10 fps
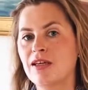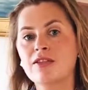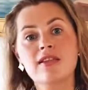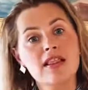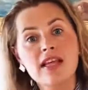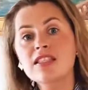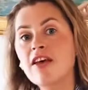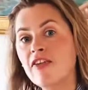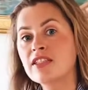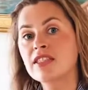So the less
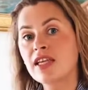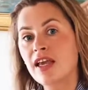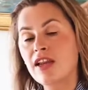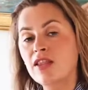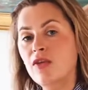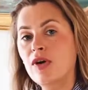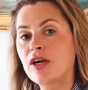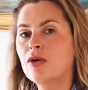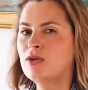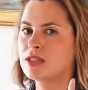sophisticated
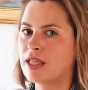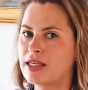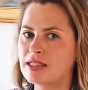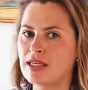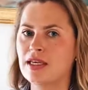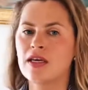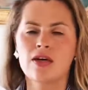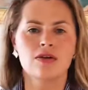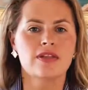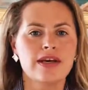lawyer who's lazy,
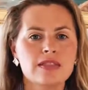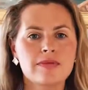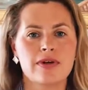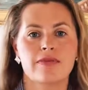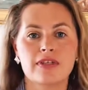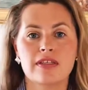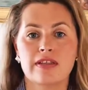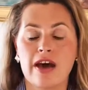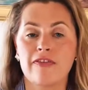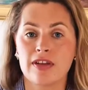who doesn't want to read the
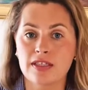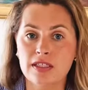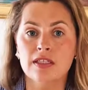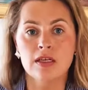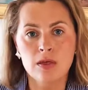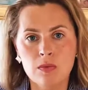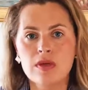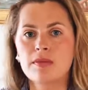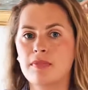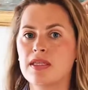definition,
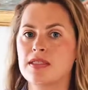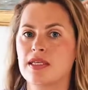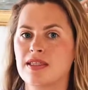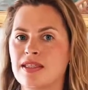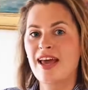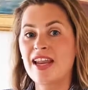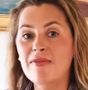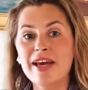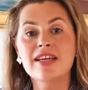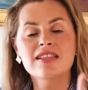will miss it.
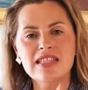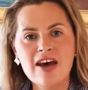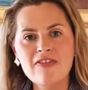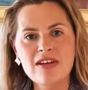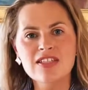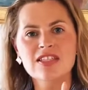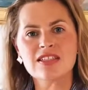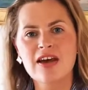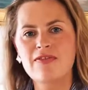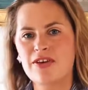Anyway,
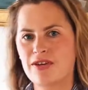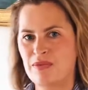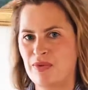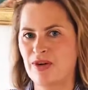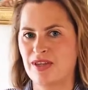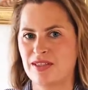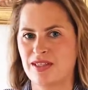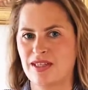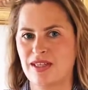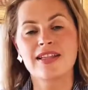definitions are very
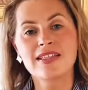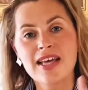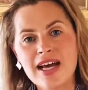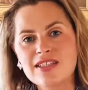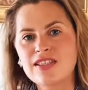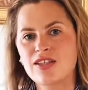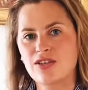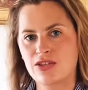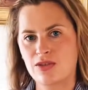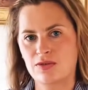important. And yes,
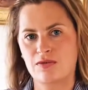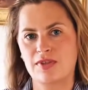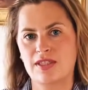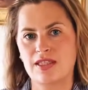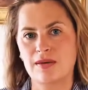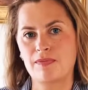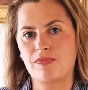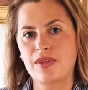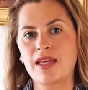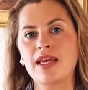you should read them.